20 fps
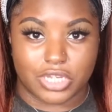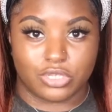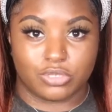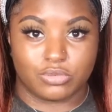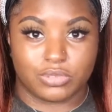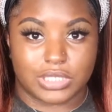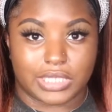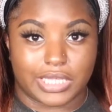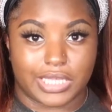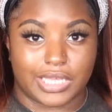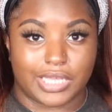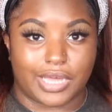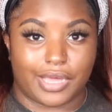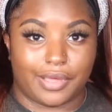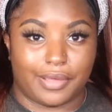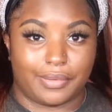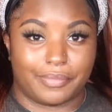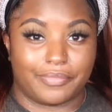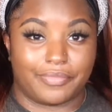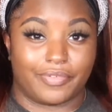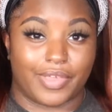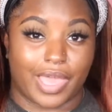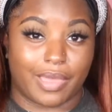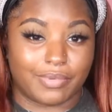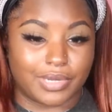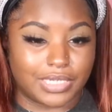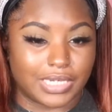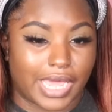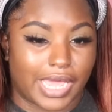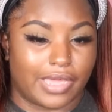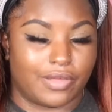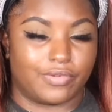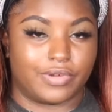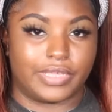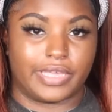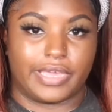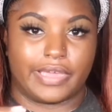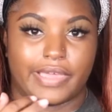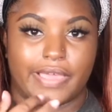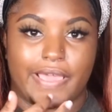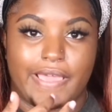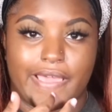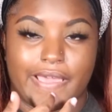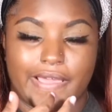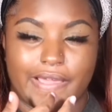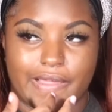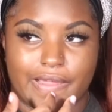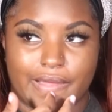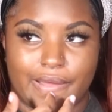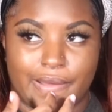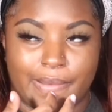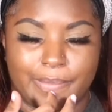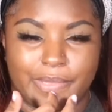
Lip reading: using fabric dye on your hair,